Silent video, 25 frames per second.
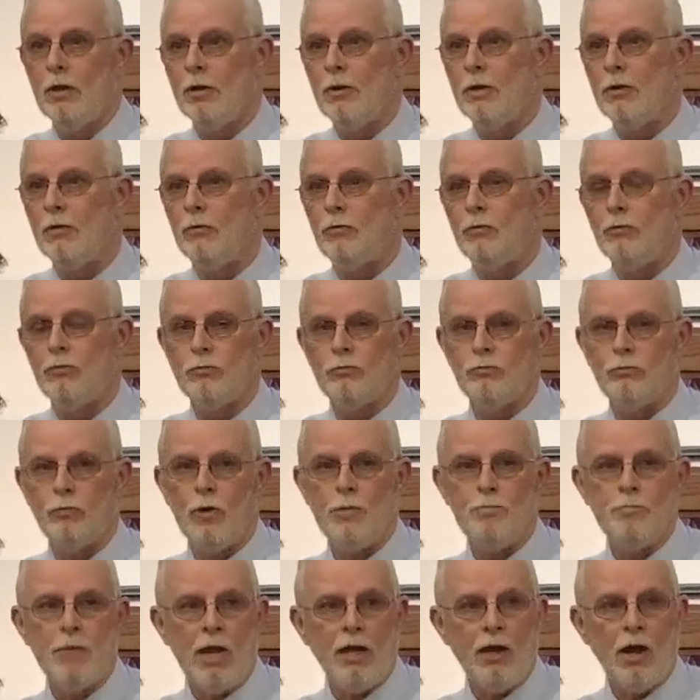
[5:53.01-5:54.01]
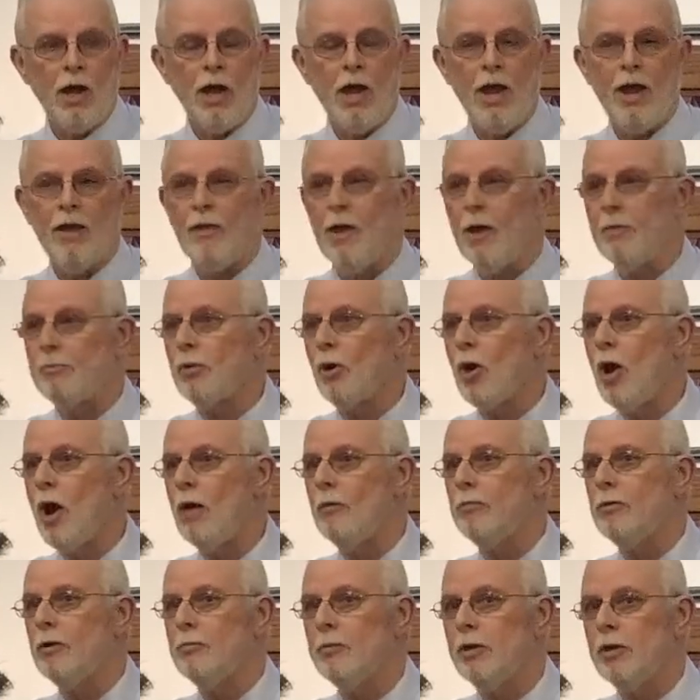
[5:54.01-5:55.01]
You know, we may not have that
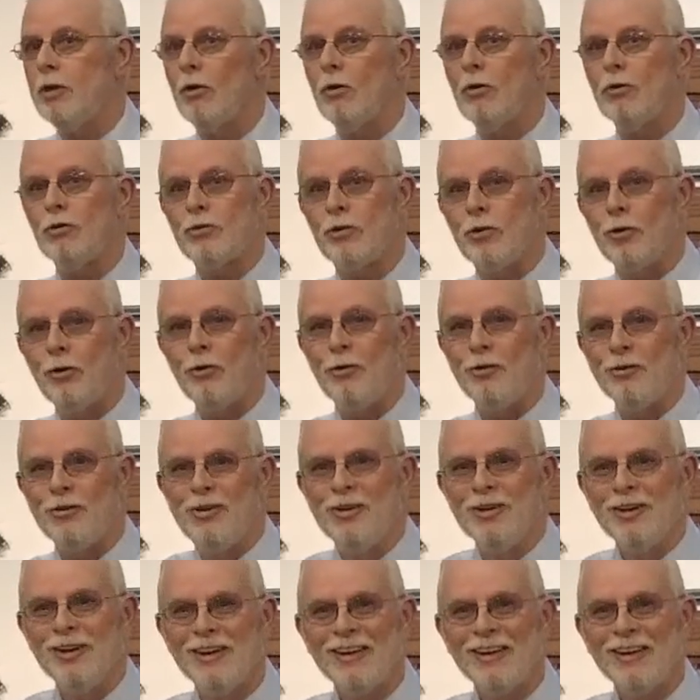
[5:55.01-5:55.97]
problem in our church,